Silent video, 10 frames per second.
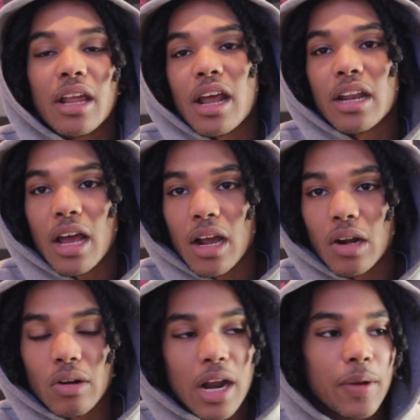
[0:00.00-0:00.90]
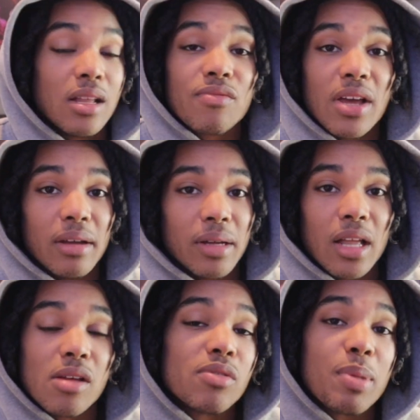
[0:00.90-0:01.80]
da da da da. Right? Love that.
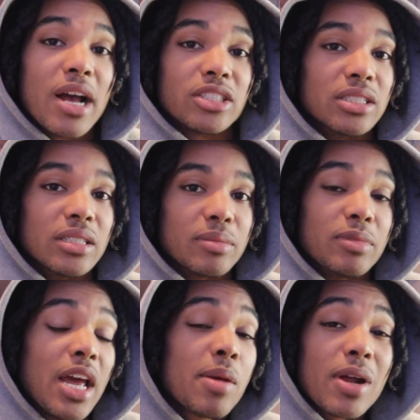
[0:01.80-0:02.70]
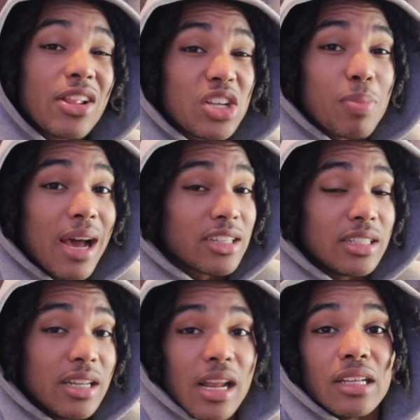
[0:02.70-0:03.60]
I love a passionate, anybody that's
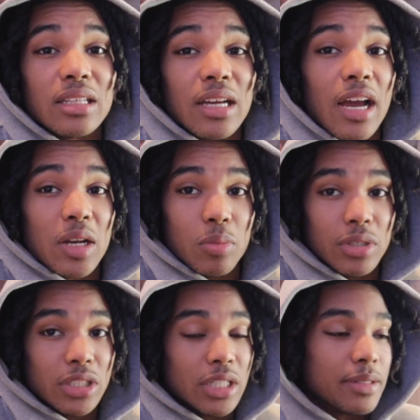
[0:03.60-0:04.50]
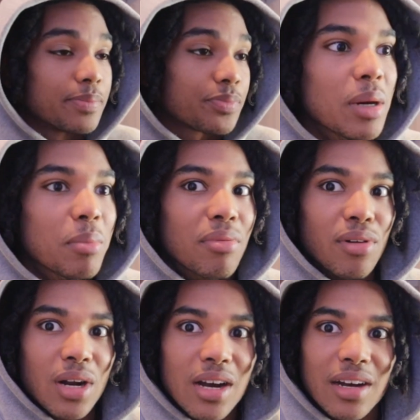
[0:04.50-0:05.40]
passionate in anything, I can appreciate. But
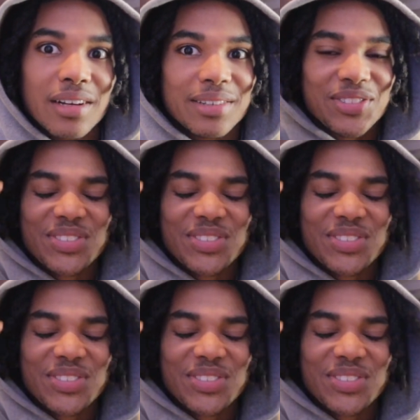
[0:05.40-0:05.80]
bruh,